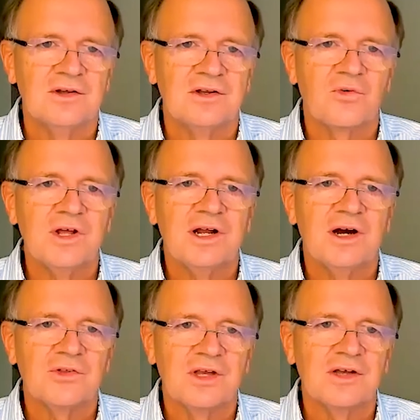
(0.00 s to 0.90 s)
the
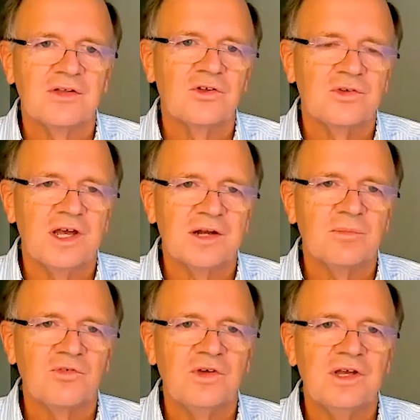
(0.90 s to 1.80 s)
greenhouse gases of the
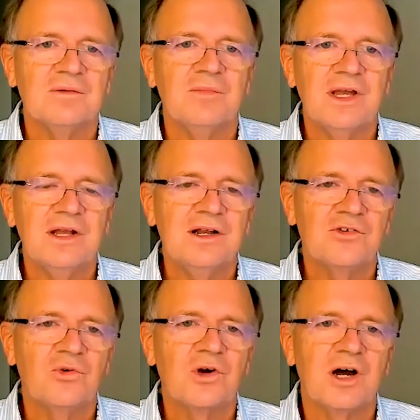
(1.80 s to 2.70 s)
atmosphere, mainly
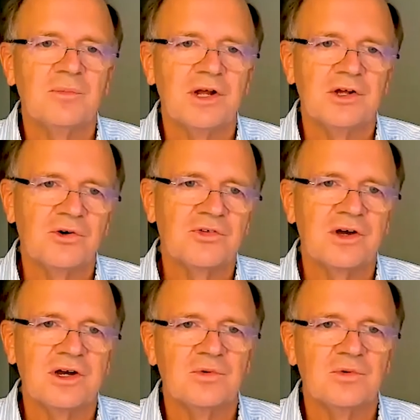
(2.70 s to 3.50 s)
through carbon dioxide,